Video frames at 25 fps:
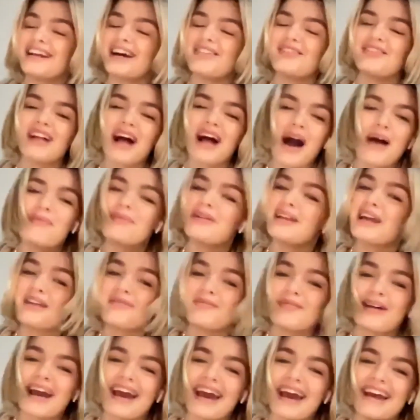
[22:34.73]
I will happily
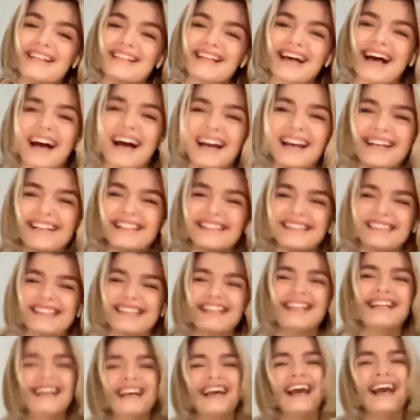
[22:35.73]
have my hair dyed,
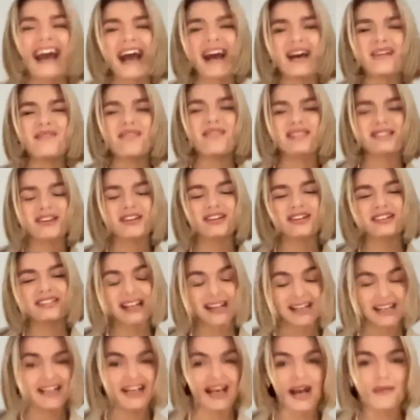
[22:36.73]
as long as I
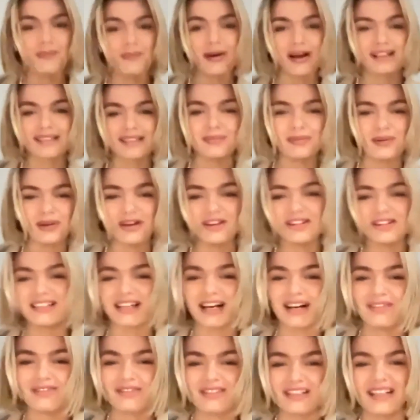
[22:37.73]
can get back to blonde
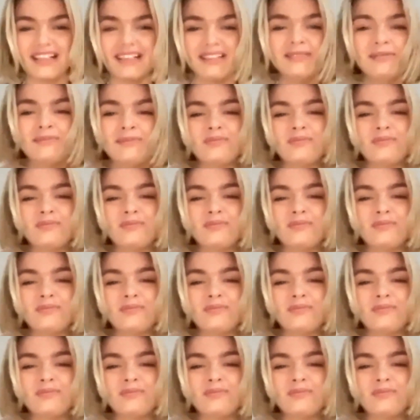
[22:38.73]
after.